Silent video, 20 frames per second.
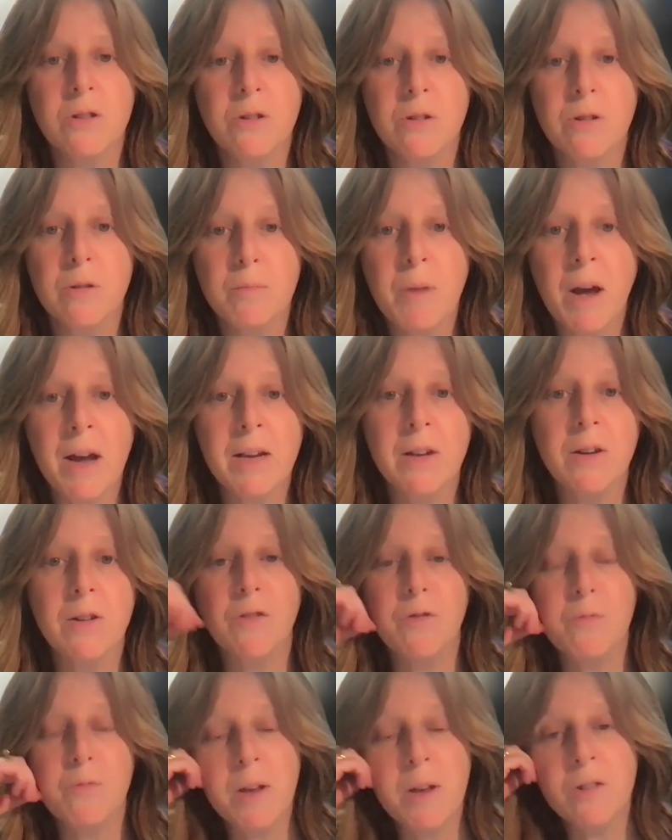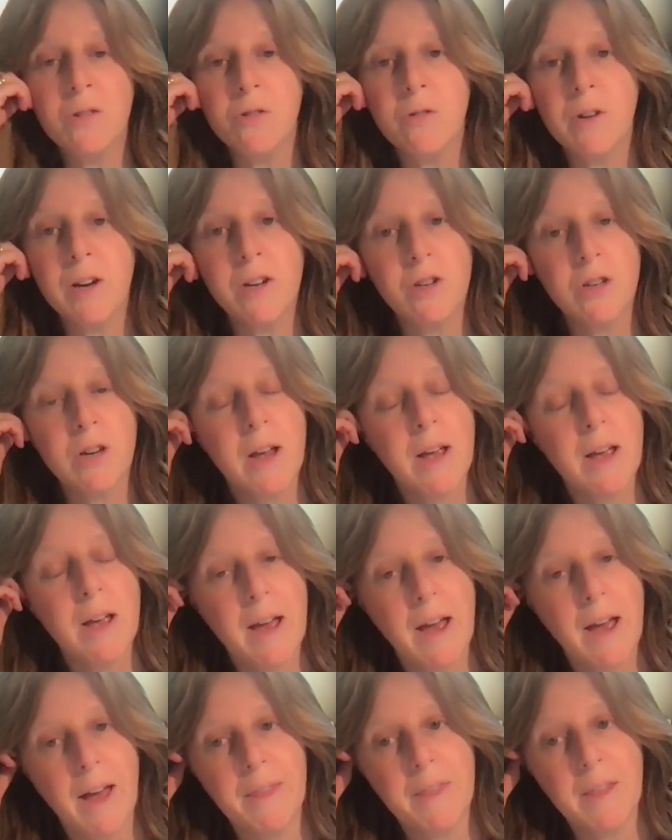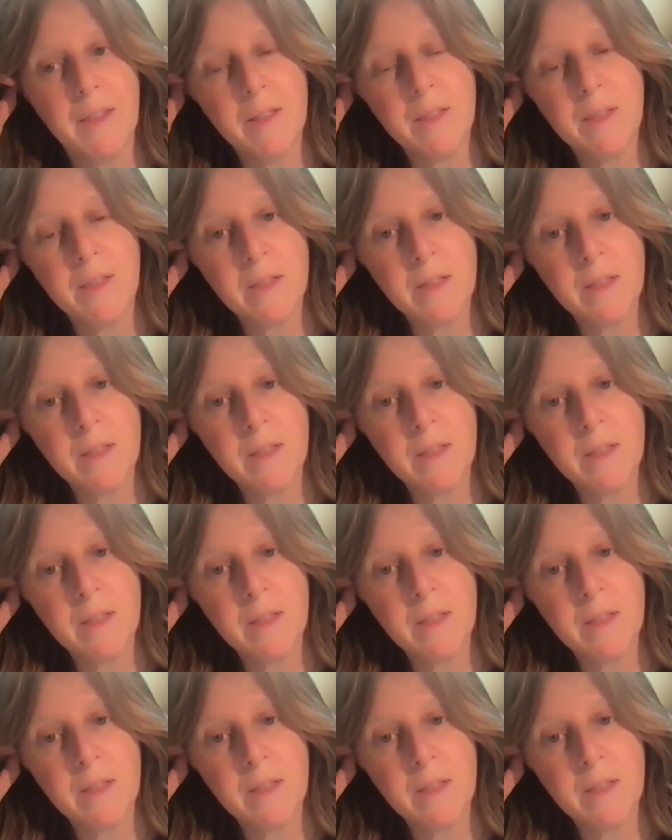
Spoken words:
to the Maggid of Mezrich, and then